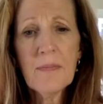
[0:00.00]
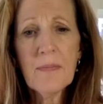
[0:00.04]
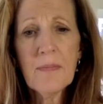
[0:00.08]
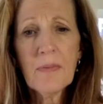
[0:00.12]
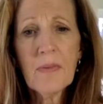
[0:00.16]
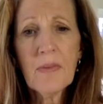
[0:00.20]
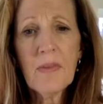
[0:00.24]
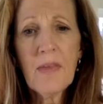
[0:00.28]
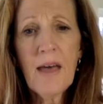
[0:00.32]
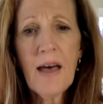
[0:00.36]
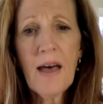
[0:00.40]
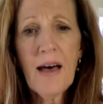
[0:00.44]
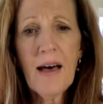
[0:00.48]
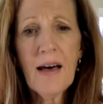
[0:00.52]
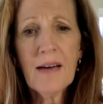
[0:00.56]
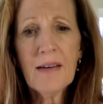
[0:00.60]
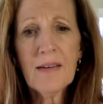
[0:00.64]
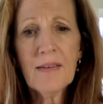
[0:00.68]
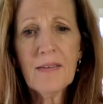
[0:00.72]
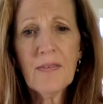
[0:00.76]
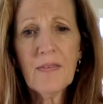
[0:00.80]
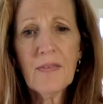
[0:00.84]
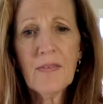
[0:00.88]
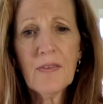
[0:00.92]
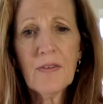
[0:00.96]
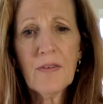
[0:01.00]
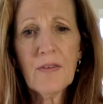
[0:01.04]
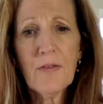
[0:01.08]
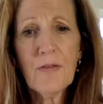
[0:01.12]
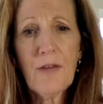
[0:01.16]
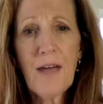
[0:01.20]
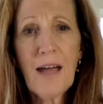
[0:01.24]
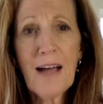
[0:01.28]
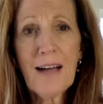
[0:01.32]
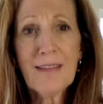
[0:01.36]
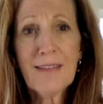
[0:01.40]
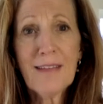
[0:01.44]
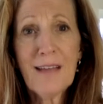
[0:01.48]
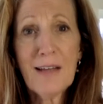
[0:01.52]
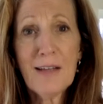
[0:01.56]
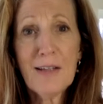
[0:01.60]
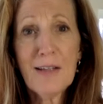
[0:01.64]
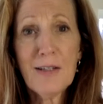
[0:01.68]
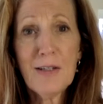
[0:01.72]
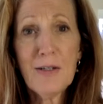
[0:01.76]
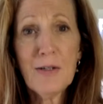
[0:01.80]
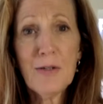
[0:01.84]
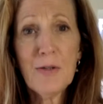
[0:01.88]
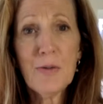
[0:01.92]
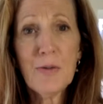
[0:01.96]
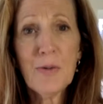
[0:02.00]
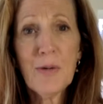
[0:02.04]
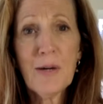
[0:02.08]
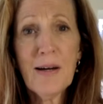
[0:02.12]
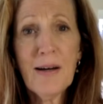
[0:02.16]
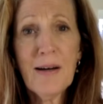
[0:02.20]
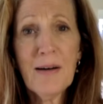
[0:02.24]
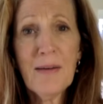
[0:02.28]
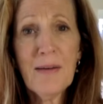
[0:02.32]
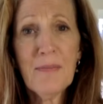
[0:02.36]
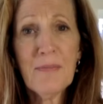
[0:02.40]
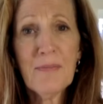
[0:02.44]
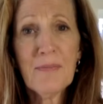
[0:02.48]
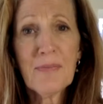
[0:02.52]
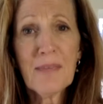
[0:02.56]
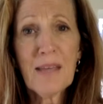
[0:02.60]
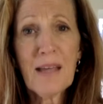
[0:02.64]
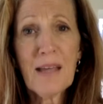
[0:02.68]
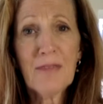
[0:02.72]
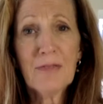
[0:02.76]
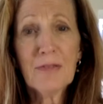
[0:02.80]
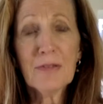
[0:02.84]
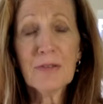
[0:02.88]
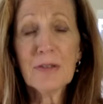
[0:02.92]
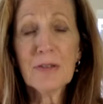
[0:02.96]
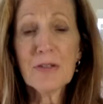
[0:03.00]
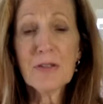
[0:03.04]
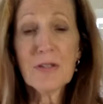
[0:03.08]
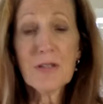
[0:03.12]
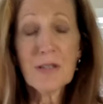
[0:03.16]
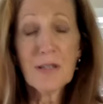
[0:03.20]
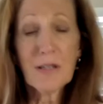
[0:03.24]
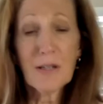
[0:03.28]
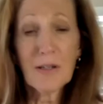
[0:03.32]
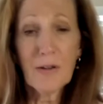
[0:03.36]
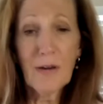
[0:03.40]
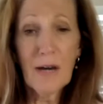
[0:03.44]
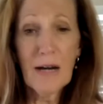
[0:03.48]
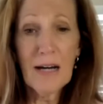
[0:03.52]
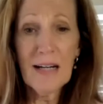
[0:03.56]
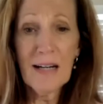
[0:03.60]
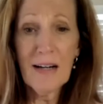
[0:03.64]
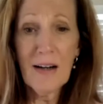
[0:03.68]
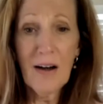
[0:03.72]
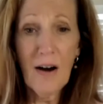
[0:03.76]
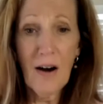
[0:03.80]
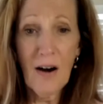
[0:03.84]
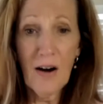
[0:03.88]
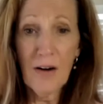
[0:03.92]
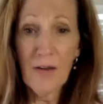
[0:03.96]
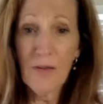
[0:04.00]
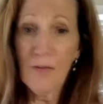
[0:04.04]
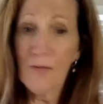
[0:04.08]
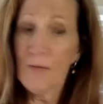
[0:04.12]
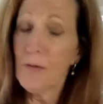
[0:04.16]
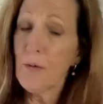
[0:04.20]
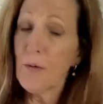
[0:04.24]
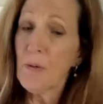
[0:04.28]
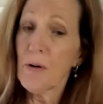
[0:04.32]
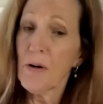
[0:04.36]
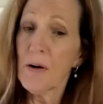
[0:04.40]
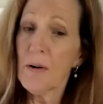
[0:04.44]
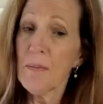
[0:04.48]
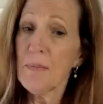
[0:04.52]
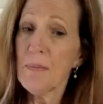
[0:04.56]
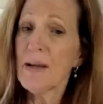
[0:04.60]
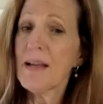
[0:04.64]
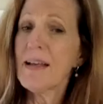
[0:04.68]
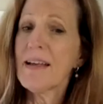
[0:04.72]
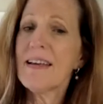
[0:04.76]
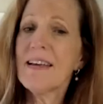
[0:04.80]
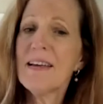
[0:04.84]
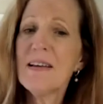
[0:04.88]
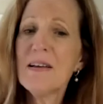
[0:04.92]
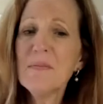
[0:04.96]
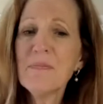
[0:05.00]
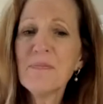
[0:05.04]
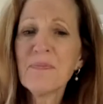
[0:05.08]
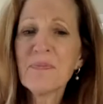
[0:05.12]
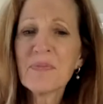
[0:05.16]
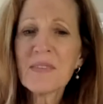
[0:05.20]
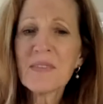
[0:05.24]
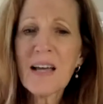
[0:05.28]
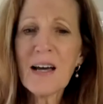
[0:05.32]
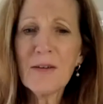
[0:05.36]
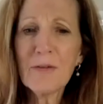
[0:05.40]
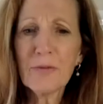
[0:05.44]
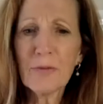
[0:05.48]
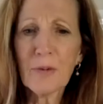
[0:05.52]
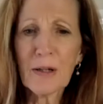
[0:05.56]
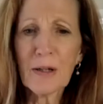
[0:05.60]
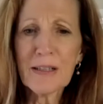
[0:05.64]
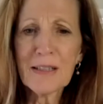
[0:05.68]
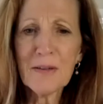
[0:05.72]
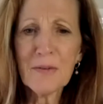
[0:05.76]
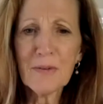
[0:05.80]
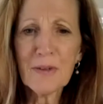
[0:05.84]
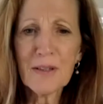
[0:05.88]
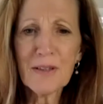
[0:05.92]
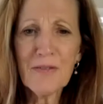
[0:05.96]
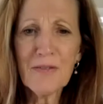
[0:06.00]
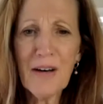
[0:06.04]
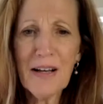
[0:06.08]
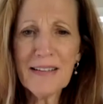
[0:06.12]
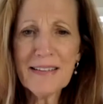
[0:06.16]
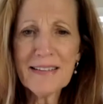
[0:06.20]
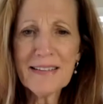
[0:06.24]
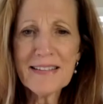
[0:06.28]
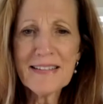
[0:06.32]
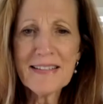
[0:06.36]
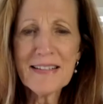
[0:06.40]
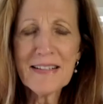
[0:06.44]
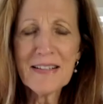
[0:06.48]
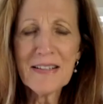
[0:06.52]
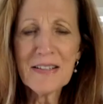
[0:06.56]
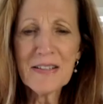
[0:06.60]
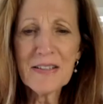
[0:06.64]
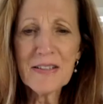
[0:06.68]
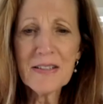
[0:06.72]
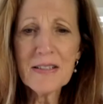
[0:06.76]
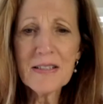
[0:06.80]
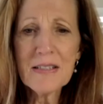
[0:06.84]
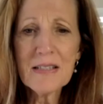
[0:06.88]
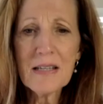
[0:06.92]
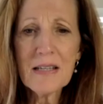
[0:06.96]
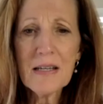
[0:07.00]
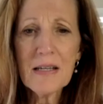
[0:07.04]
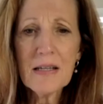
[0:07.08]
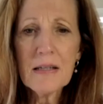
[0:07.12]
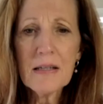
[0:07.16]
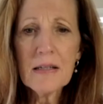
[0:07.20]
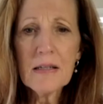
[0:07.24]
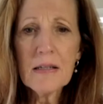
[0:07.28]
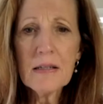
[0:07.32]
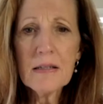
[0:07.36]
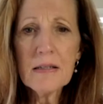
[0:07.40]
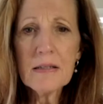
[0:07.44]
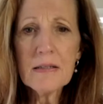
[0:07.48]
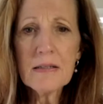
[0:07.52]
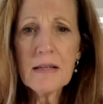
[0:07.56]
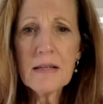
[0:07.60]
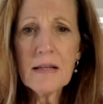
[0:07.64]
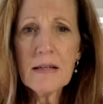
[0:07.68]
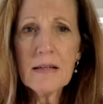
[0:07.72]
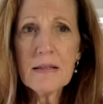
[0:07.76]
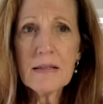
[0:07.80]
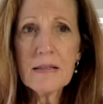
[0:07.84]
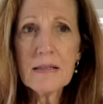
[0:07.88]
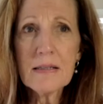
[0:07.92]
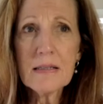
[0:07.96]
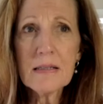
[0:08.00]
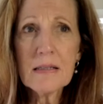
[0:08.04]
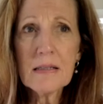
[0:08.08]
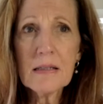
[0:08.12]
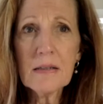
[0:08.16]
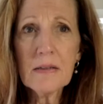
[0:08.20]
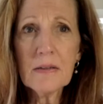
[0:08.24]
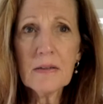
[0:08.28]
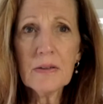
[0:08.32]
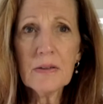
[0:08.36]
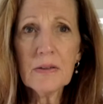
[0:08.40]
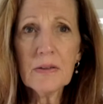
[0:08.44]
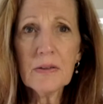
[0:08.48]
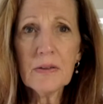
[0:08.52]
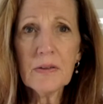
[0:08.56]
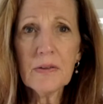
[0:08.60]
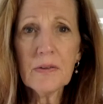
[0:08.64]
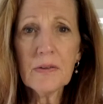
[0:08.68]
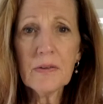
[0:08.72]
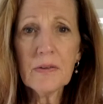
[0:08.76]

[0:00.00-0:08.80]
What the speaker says: that the fact that you have learned the great art form of working with volunteers is a skill.